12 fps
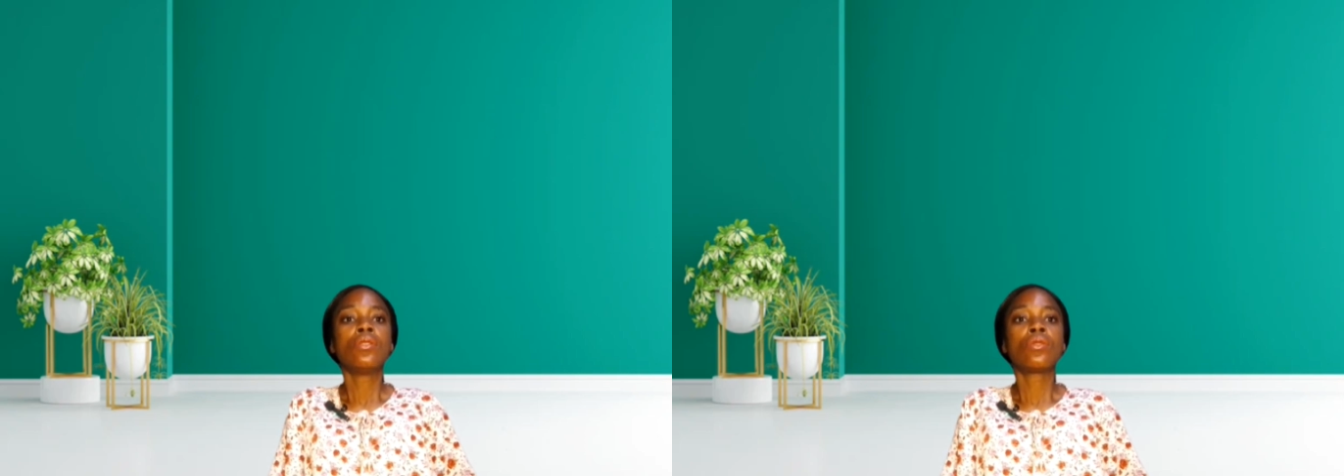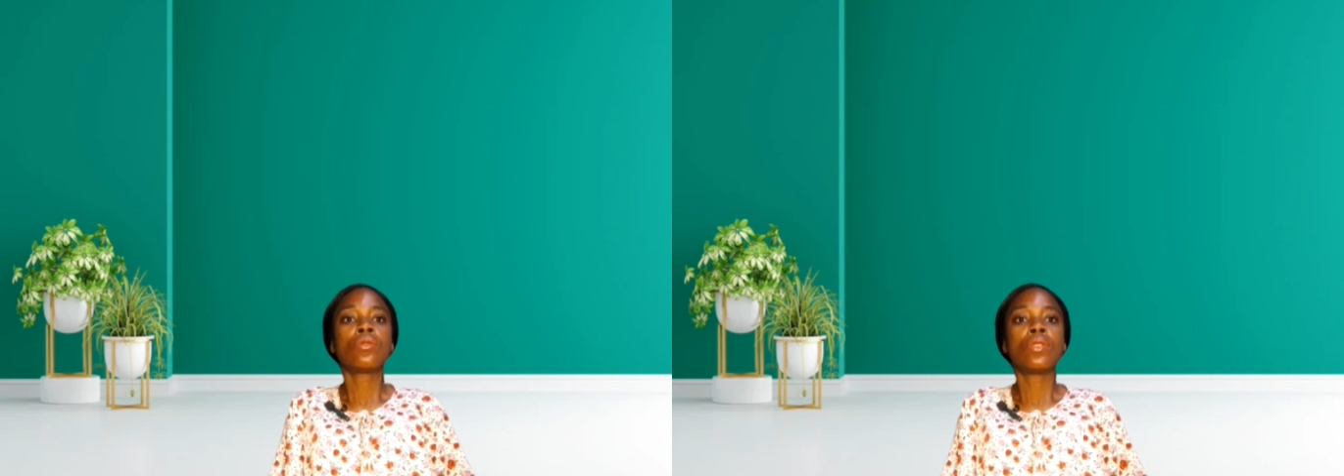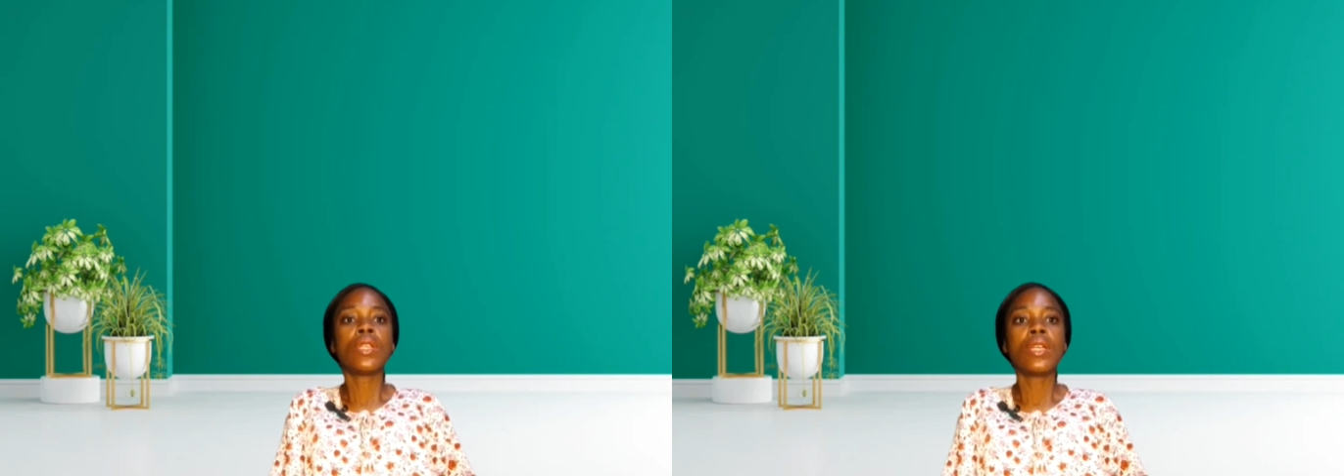
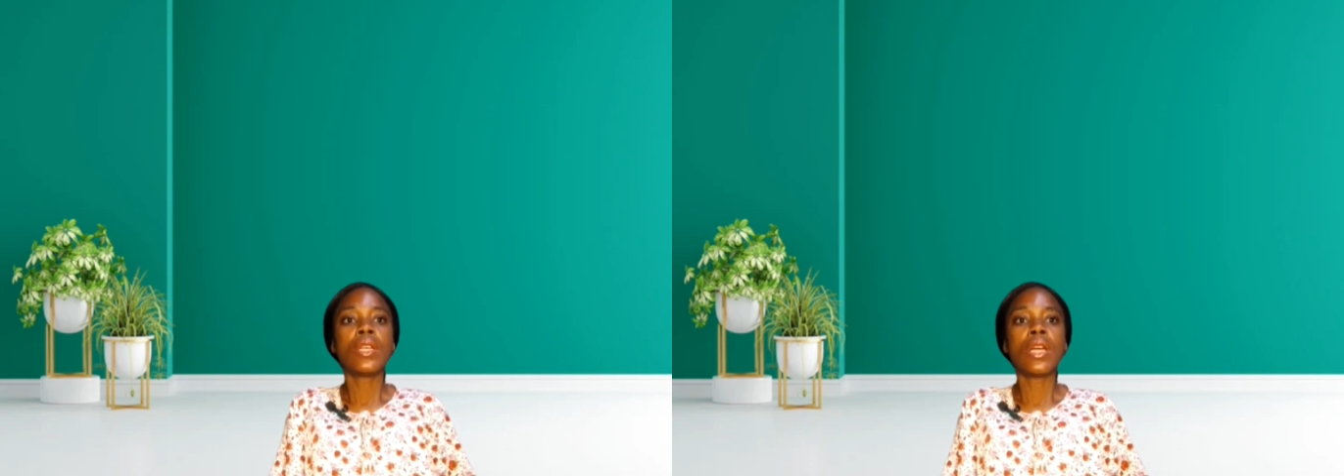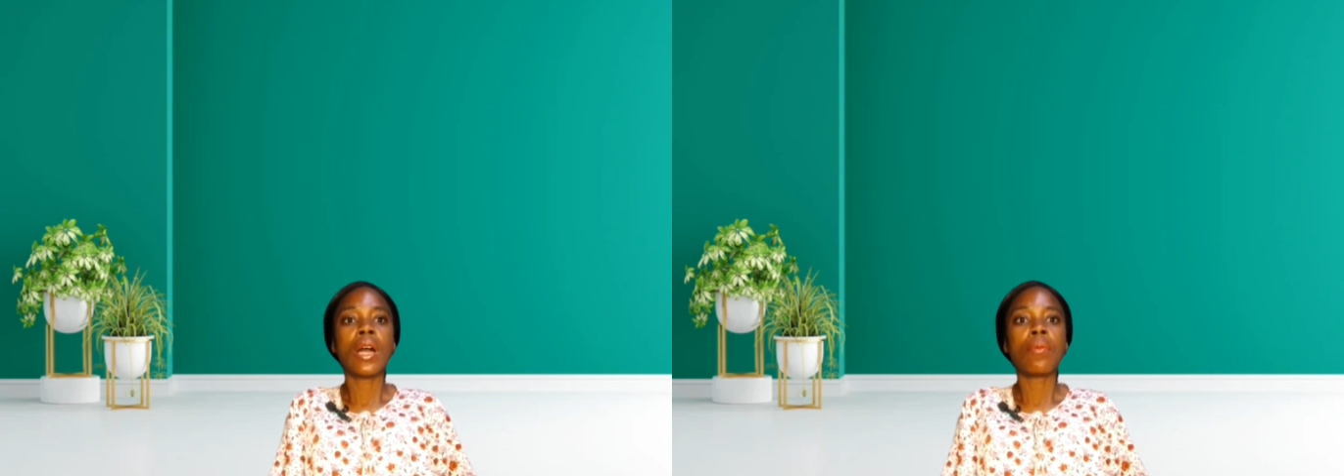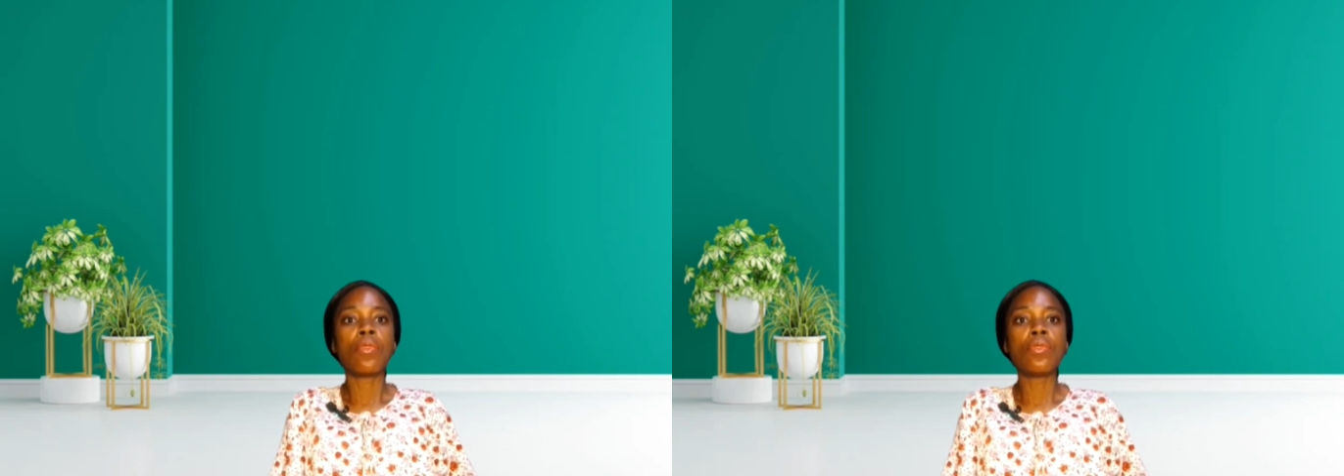Today
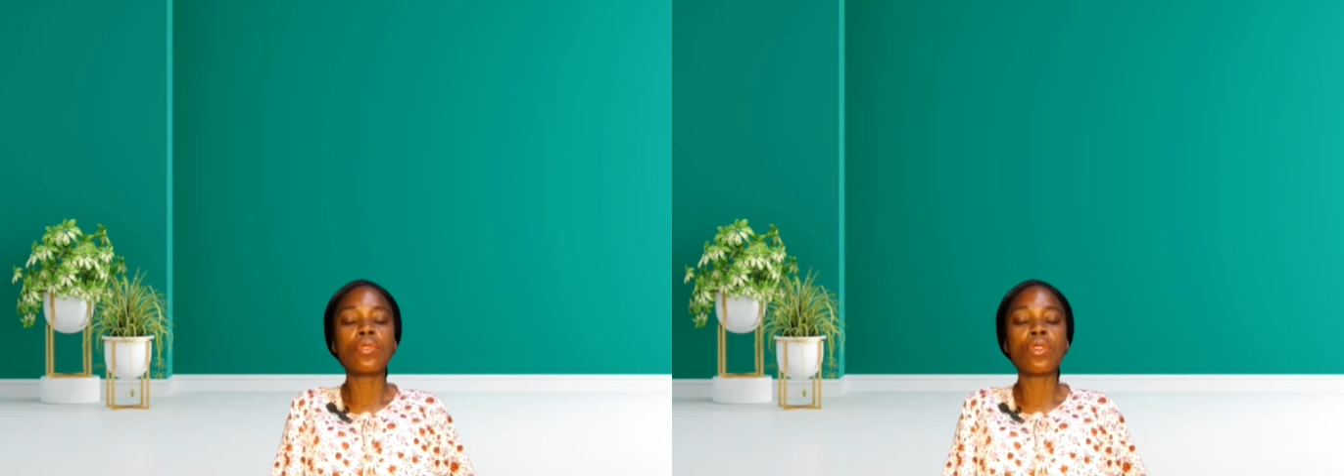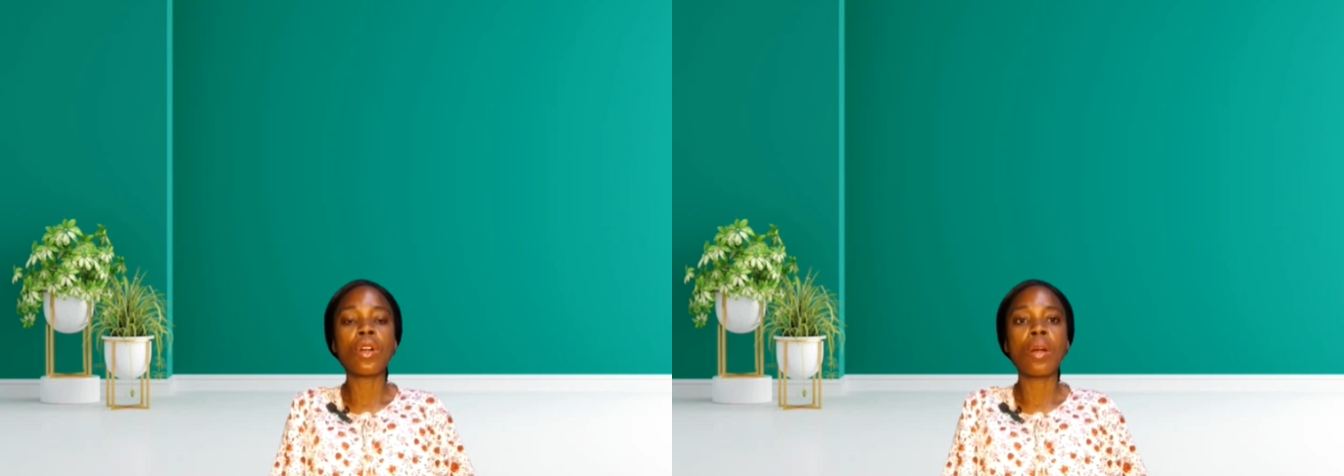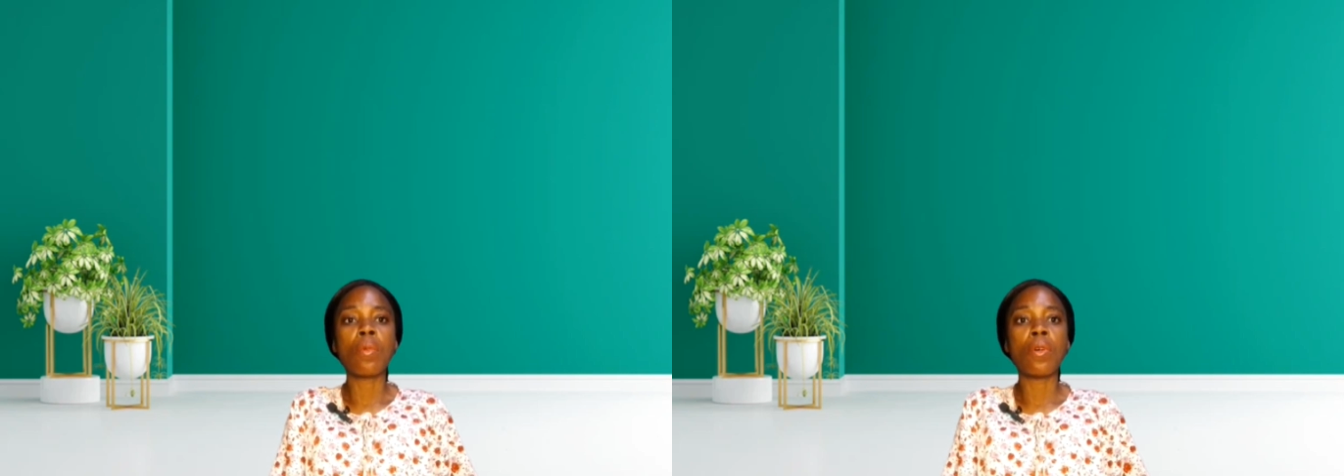I'm going to
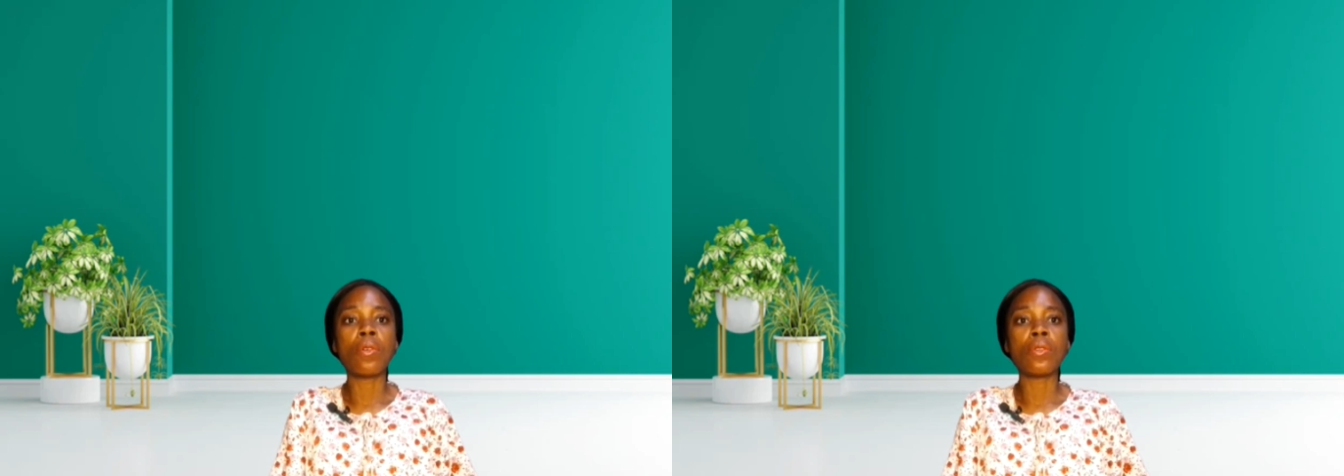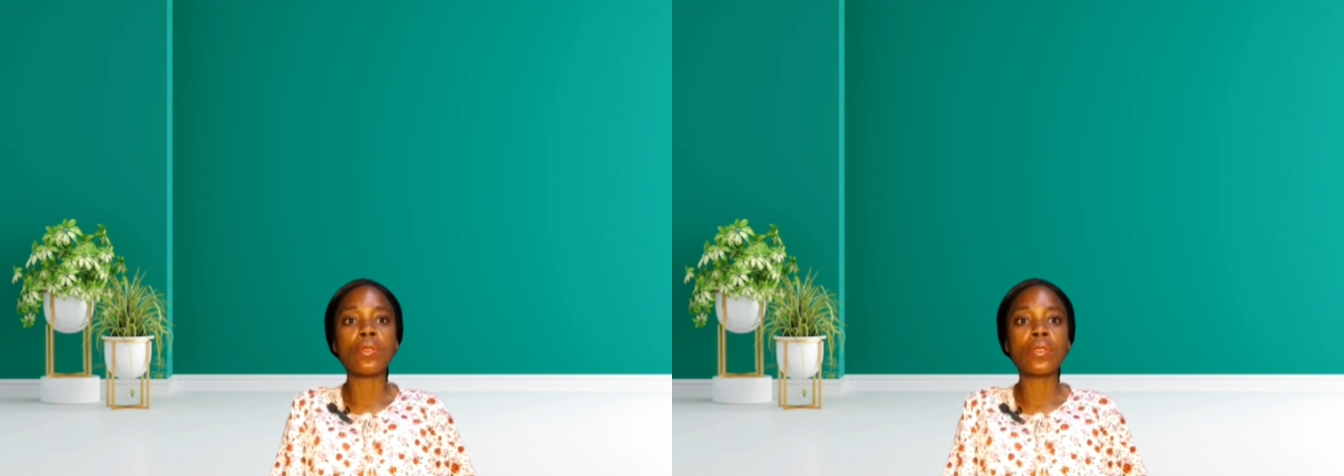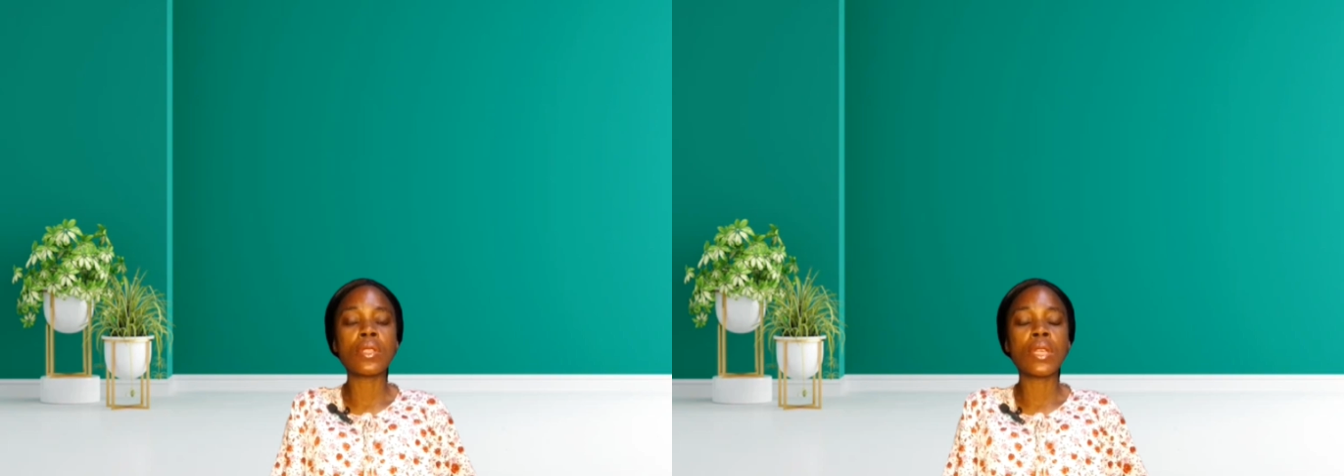talk about